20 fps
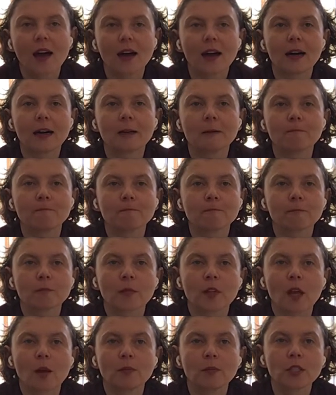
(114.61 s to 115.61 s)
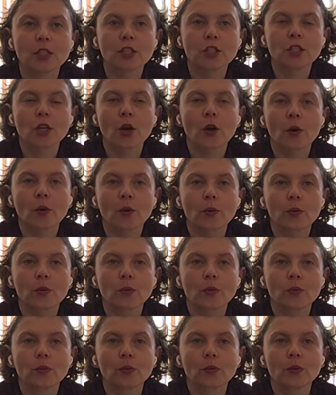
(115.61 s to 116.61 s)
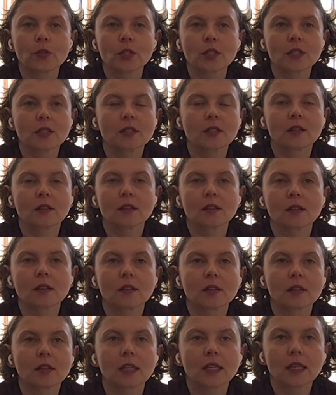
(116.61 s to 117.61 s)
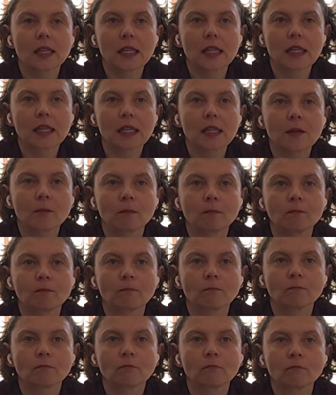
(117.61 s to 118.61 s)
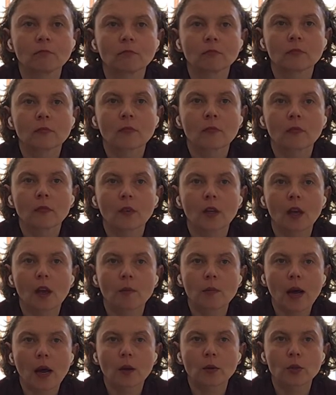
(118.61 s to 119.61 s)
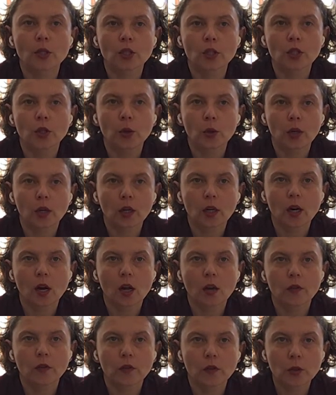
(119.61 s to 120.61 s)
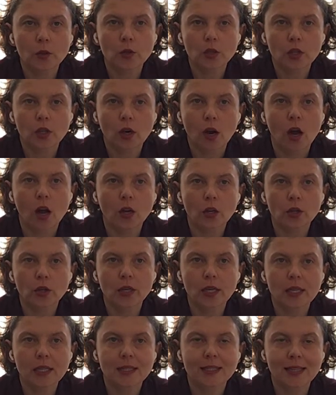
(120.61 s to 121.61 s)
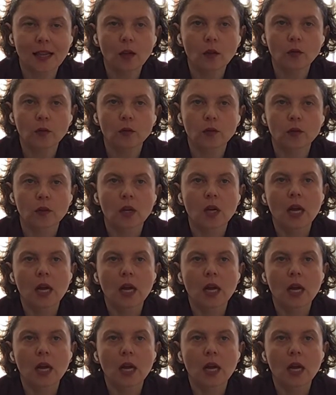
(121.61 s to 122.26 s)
Um, but so just thinking about your future hungry self